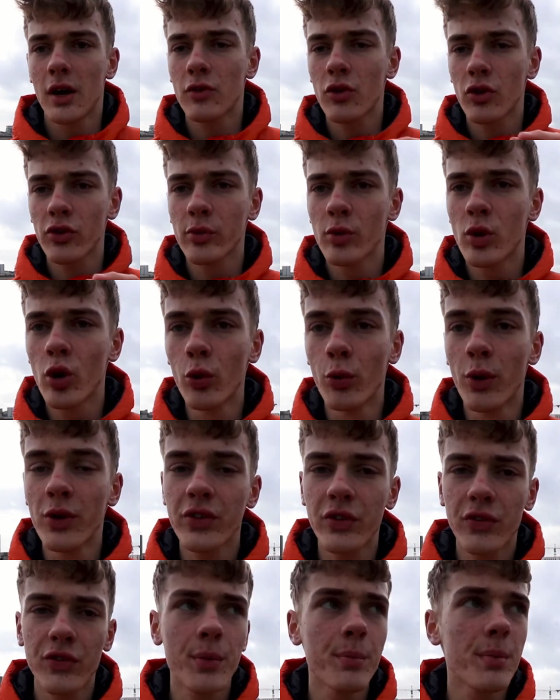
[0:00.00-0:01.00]
Got some cool
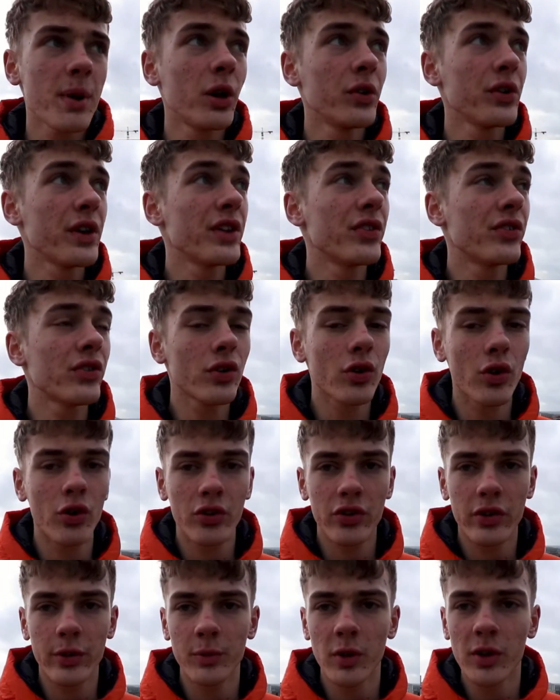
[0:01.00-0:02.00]
ones of some buildings,
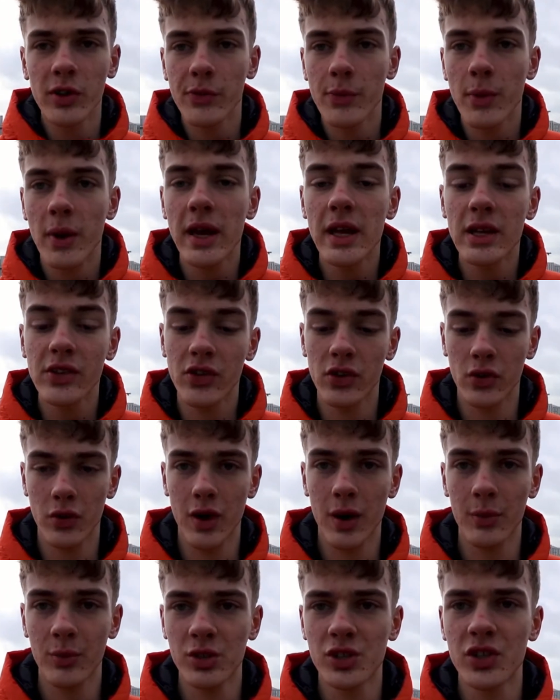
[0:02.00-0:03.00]
got some ones for my
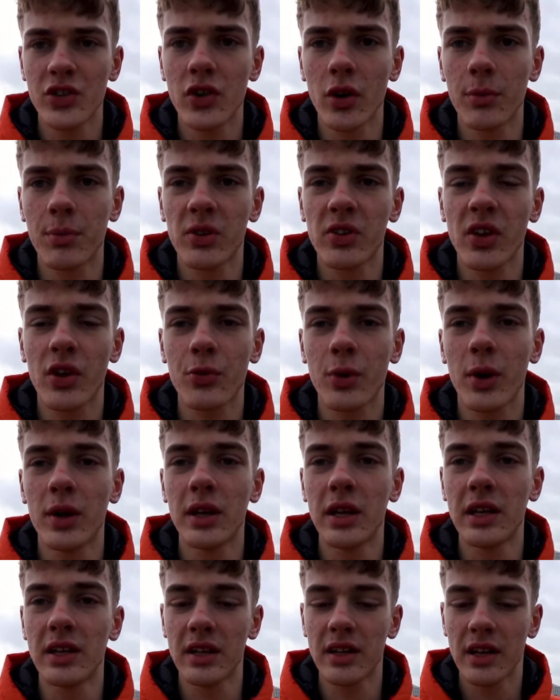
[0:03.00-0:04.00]
Instagram, which is good because that's what I
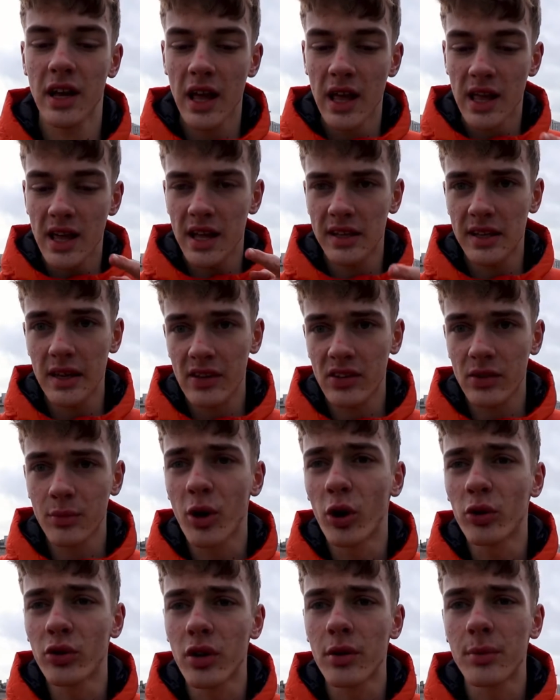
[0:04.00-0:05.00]
needed. And yes, I'm
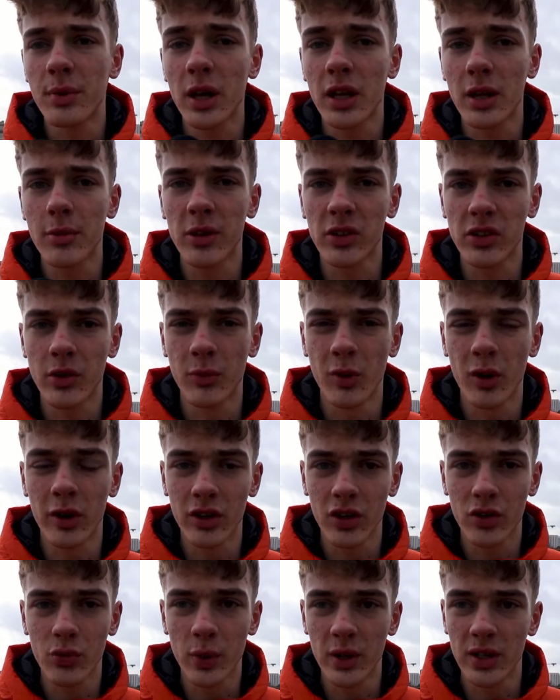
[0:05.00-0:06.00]
holding the mic because I'm
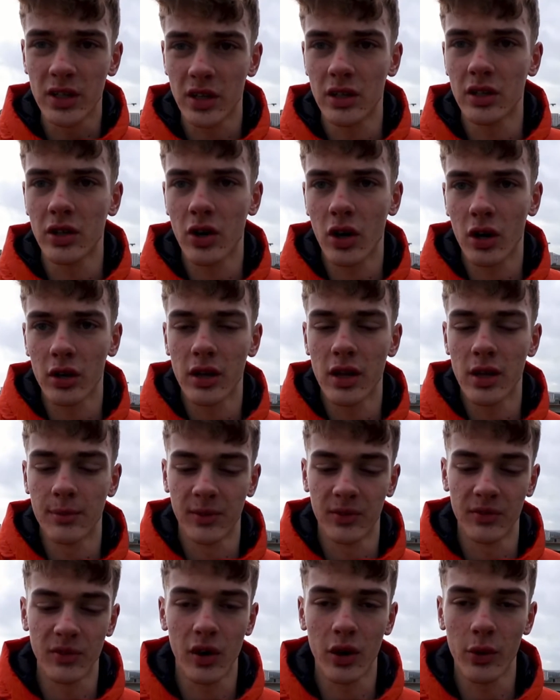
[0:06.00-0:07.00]
worried it's windy and you can't hear
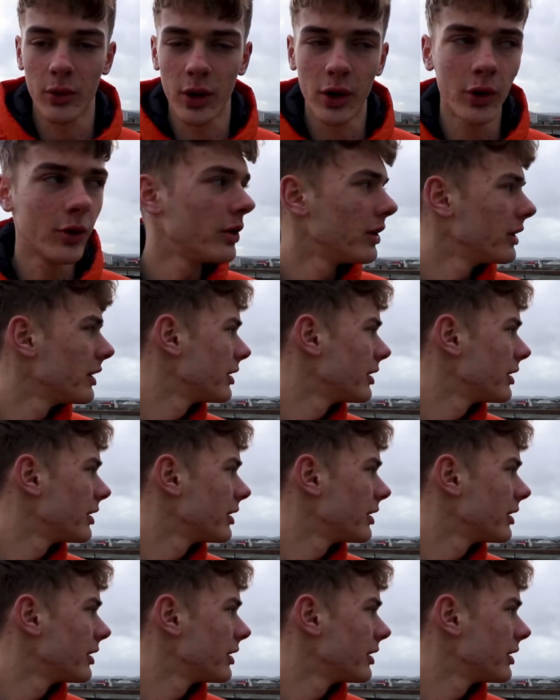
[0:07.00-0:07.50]
me very well.